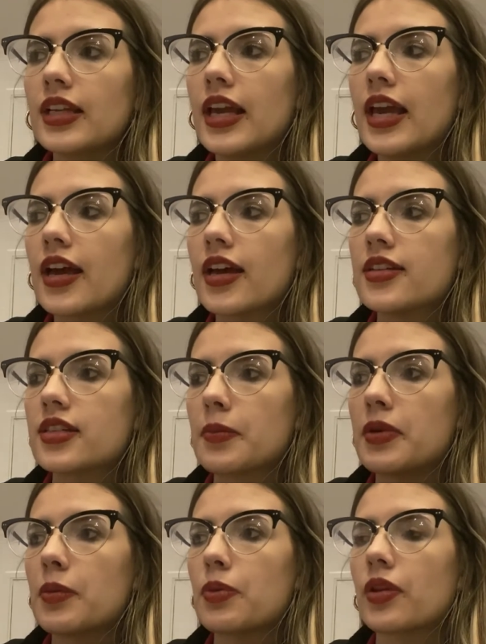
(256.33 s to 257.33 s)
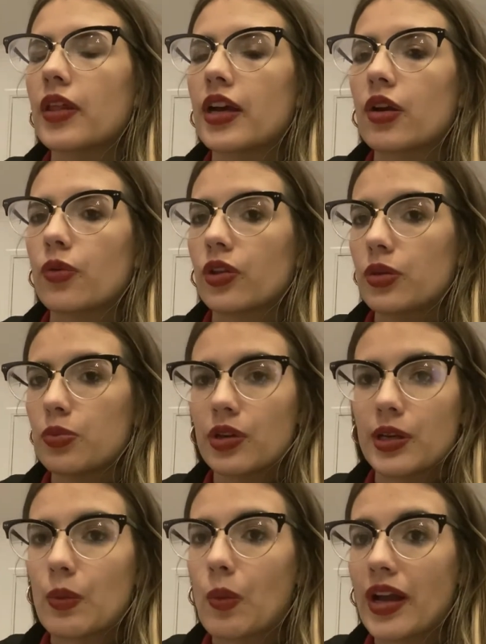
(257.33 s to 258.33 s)
and I'm gonna put like a really
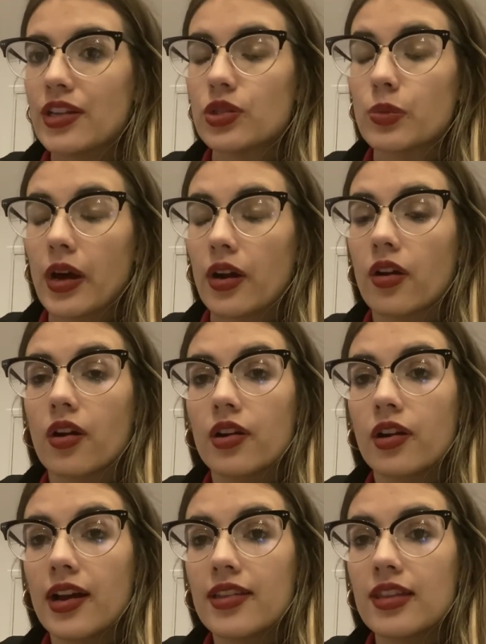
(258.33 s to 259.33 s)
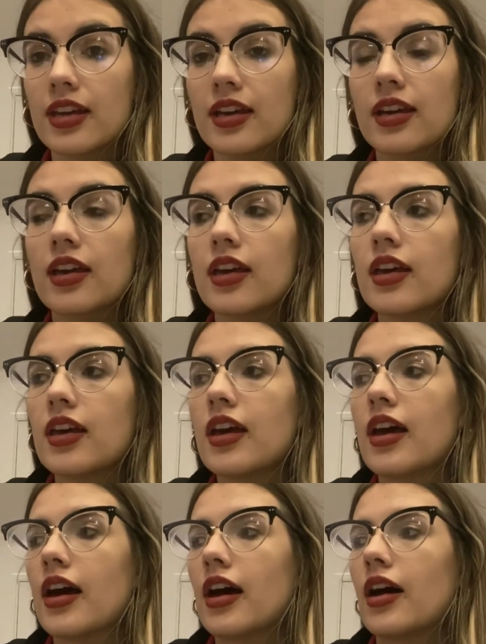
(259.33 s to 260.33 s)
pretty white sweater on her, I think.
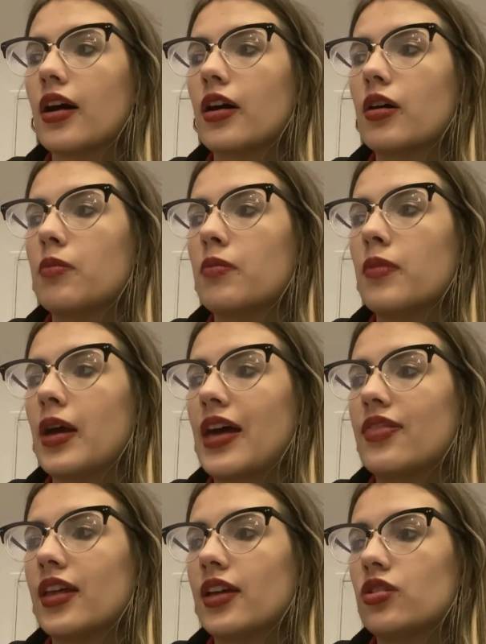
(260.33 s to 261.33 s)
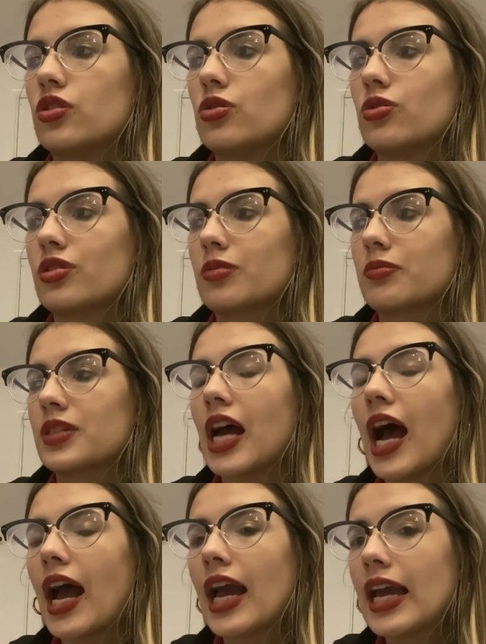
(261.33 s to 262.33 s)
Um, and then do some
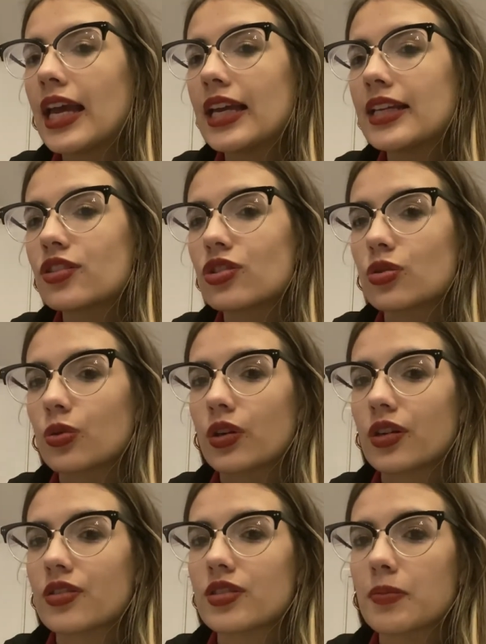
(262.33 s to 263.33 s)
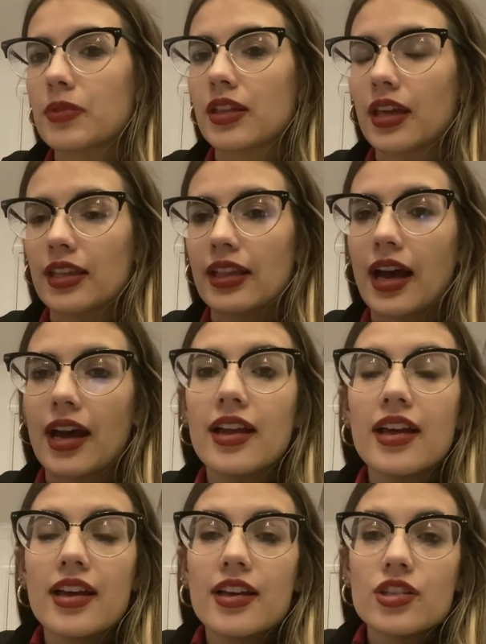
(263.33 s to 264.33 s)
tights or something like that
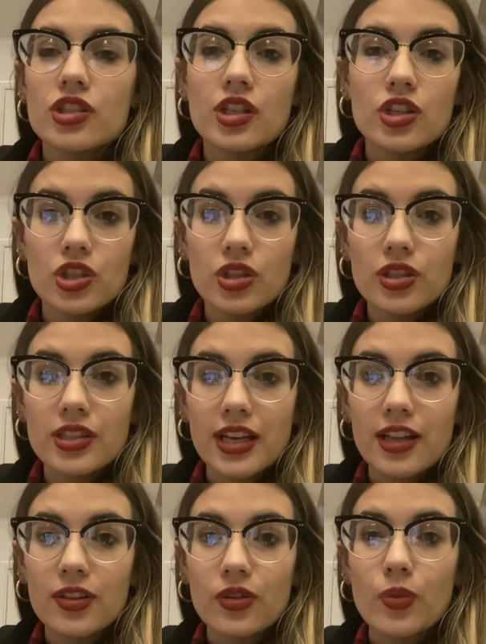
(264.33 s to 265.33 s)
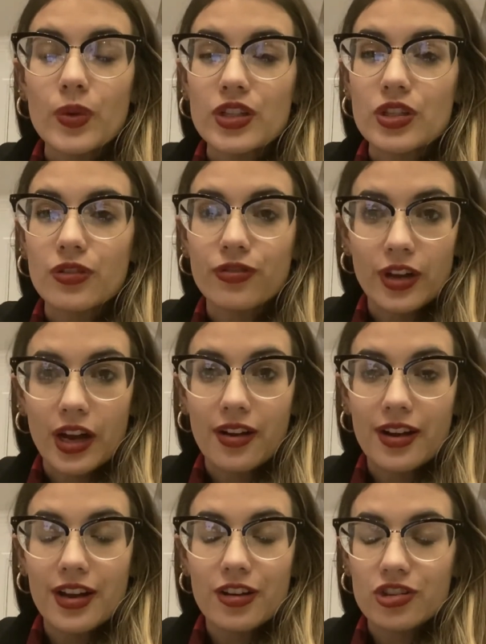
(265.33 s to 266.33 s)
so that she looks like a little winter
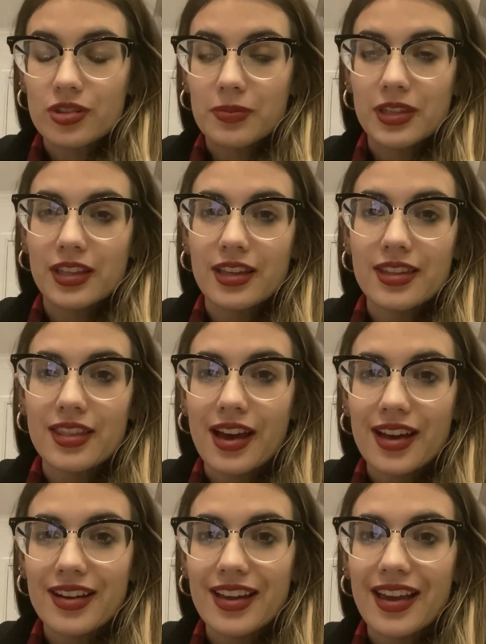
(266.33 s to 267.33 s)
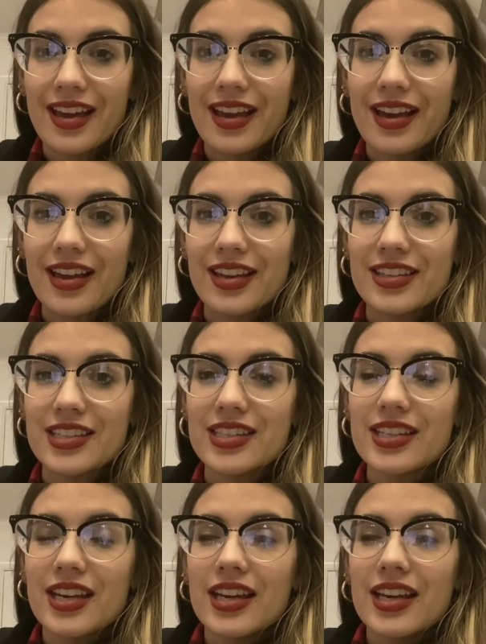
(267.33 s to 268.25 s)
fairy or something like that. And